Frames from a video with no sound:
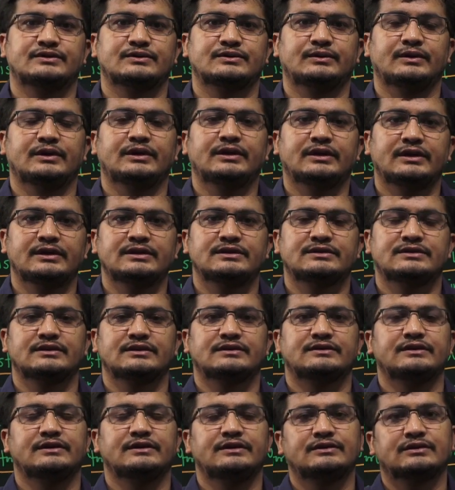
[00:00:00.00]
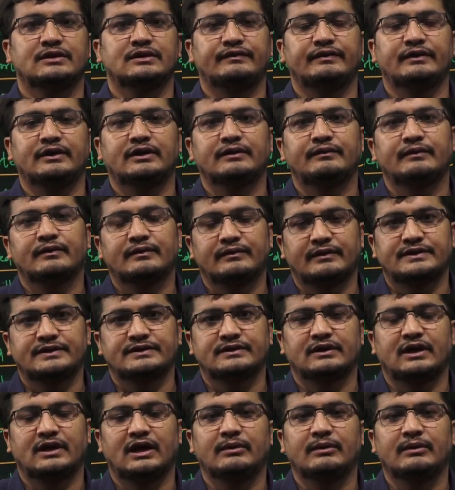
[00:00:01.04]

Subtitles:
So in this series of interview question,